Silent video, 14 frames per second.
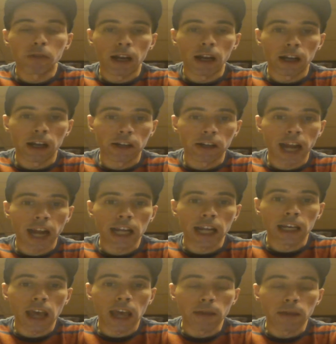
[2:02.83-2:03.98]
on creating a
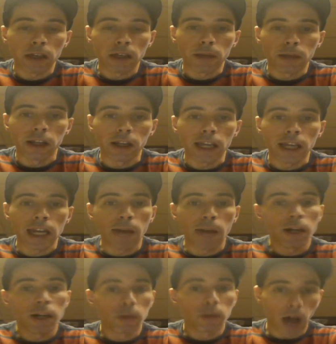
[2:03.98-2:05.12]
gaming community, and I'm
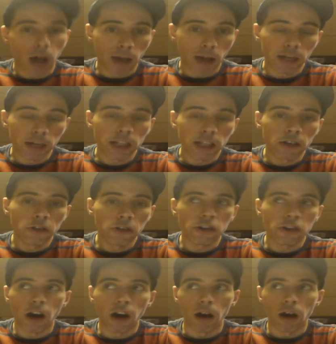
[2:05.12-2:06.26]
going to use
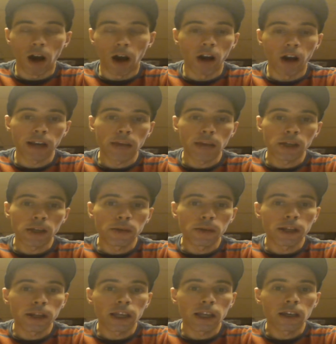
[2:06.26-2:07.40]
our gaming
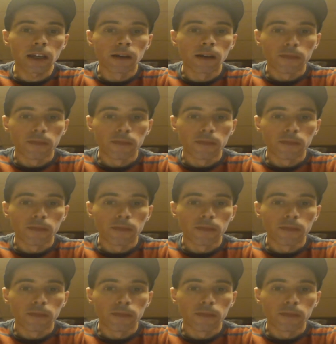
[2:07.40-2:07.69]
community,